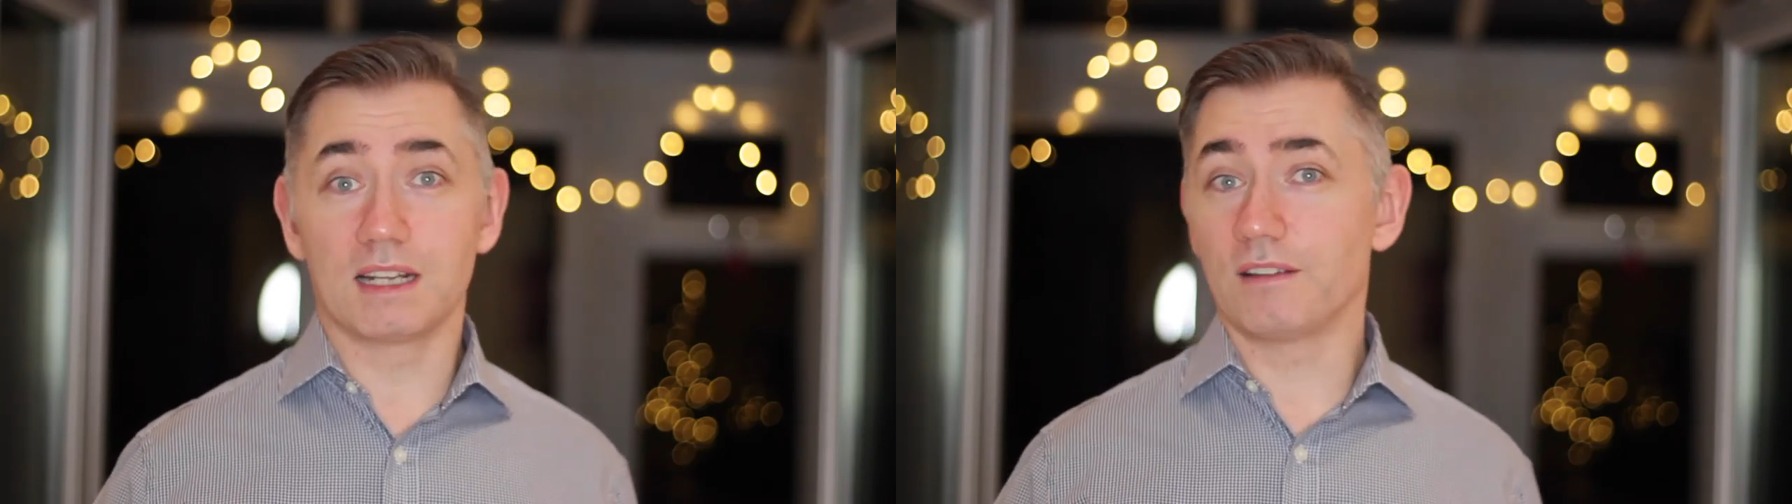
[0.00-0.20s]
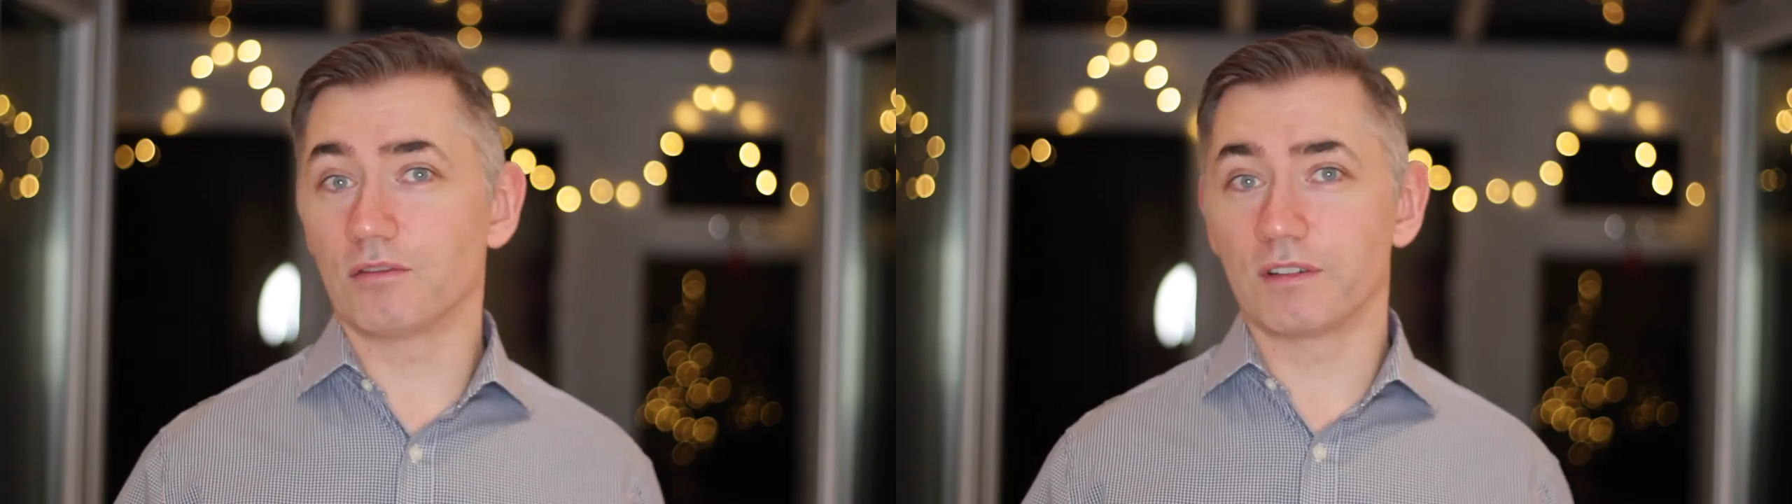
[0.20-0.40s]

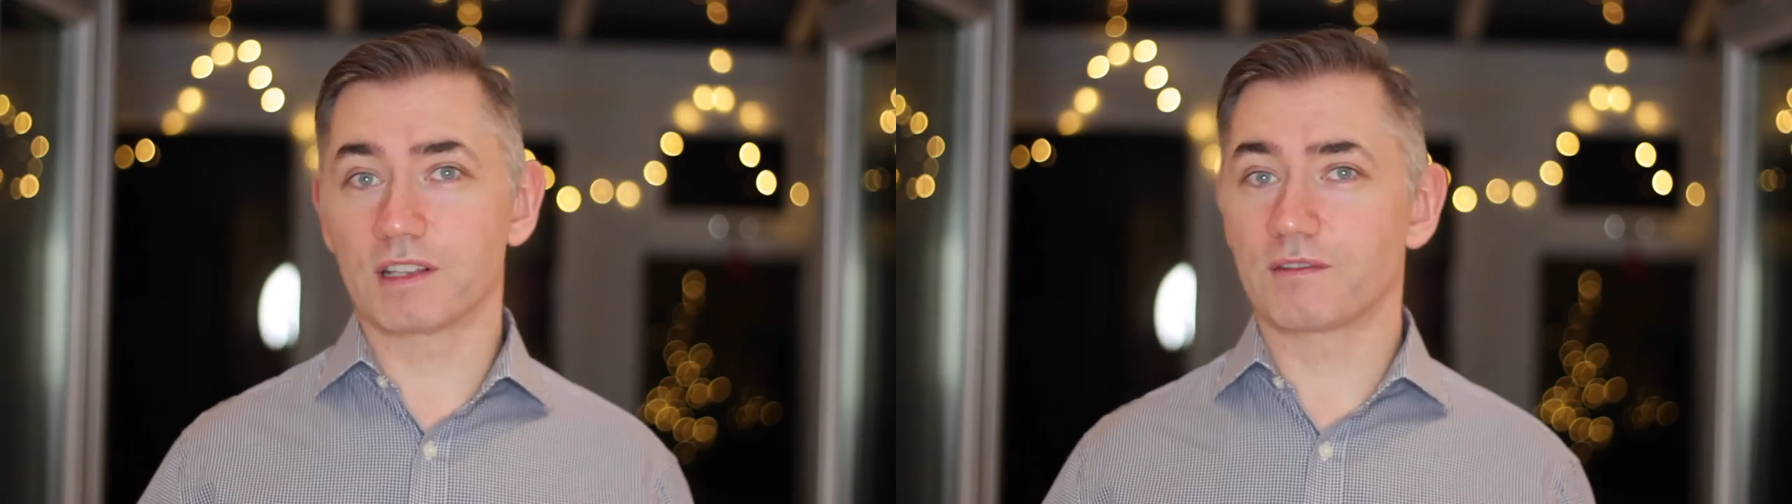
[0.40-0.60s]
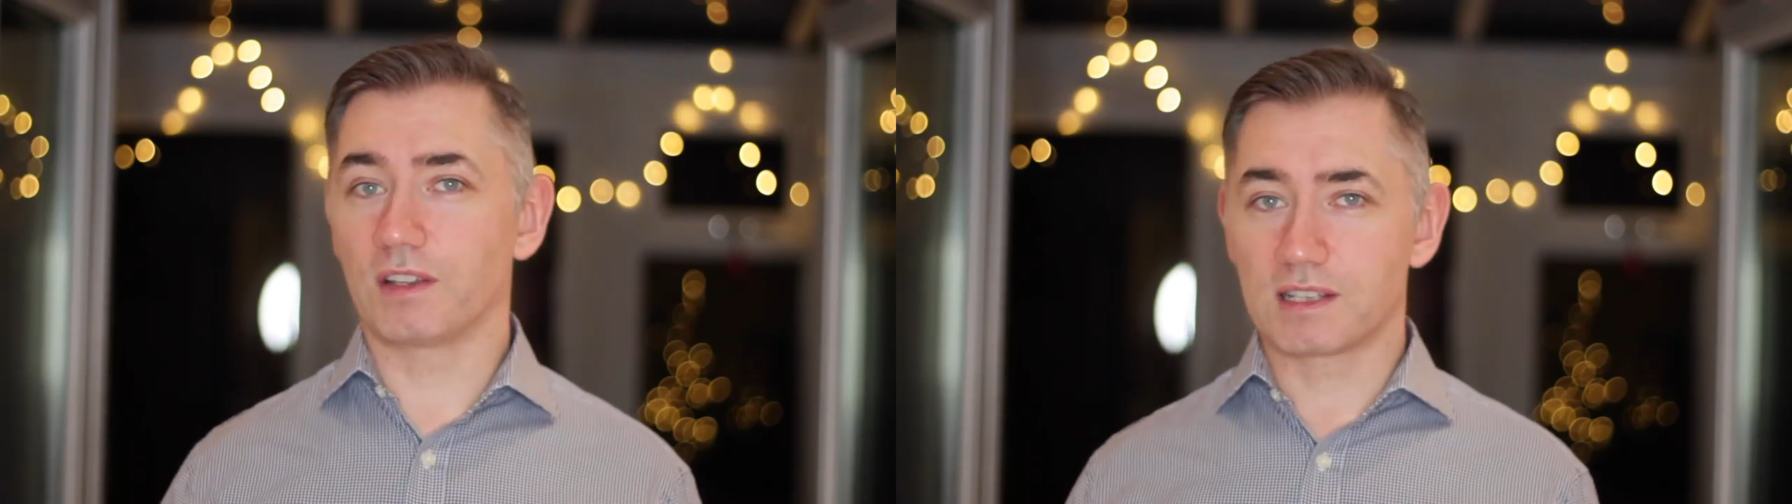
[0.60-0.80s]
either if
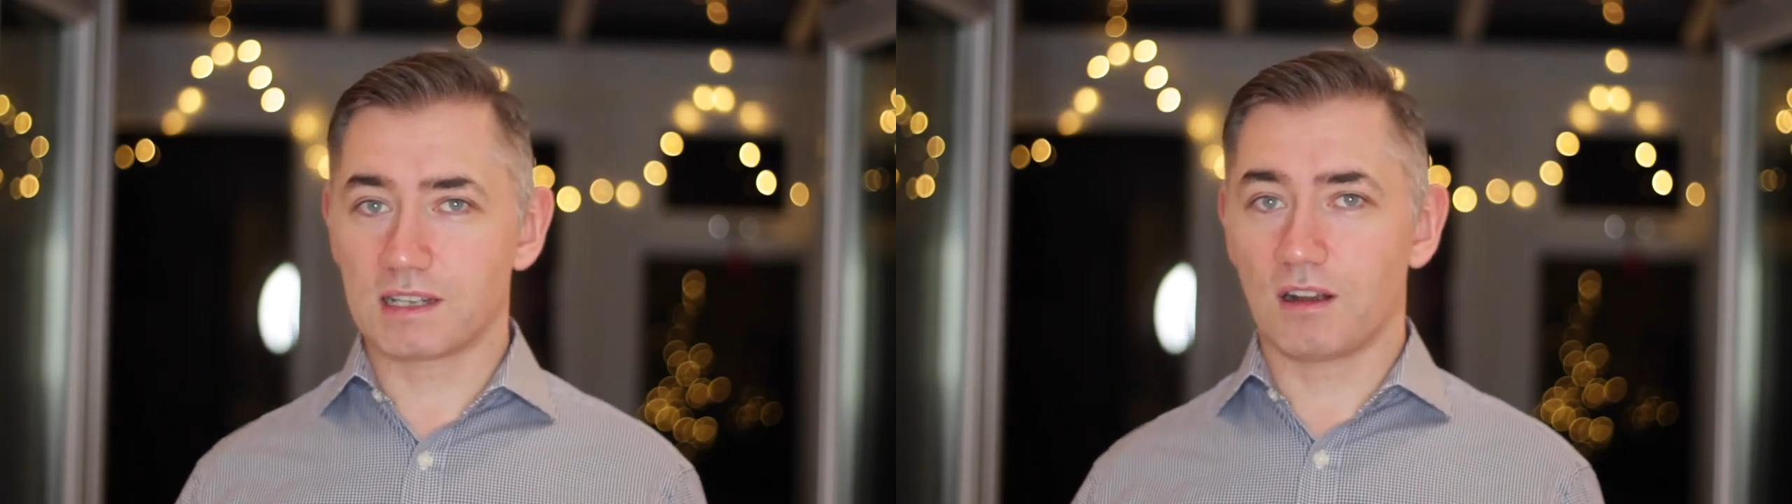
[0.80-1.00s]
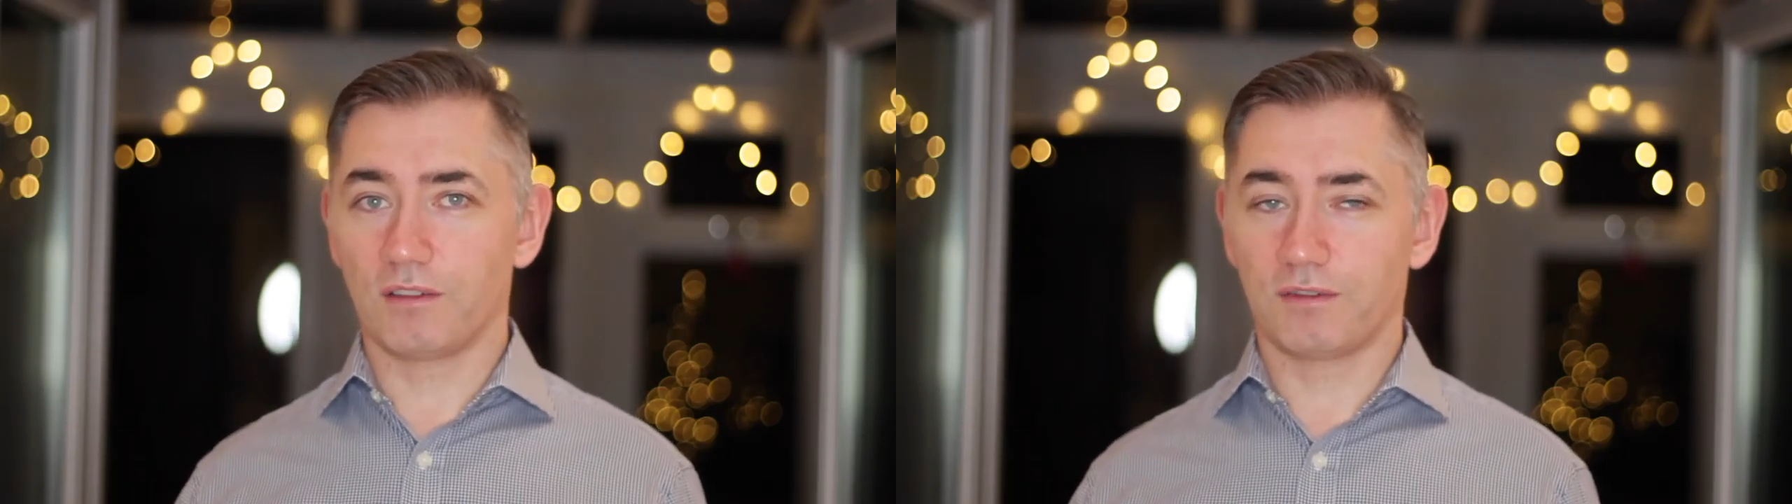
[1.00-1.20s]
it's for
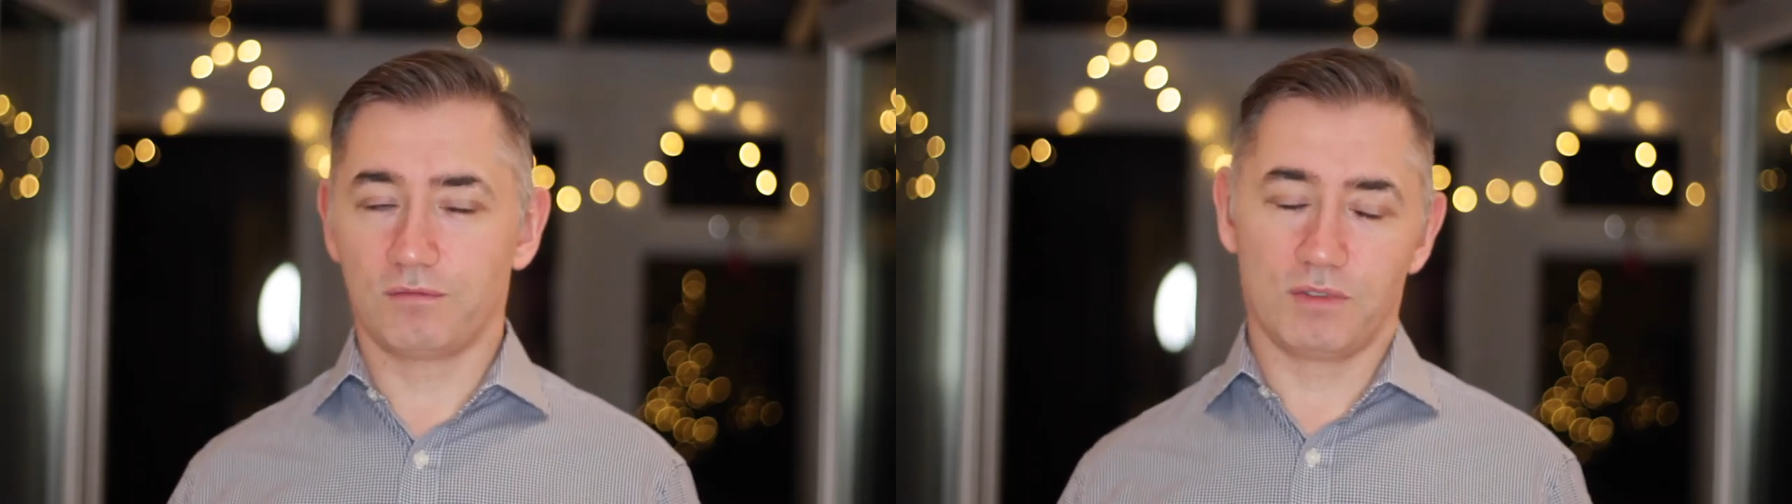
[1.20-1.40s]
yourself,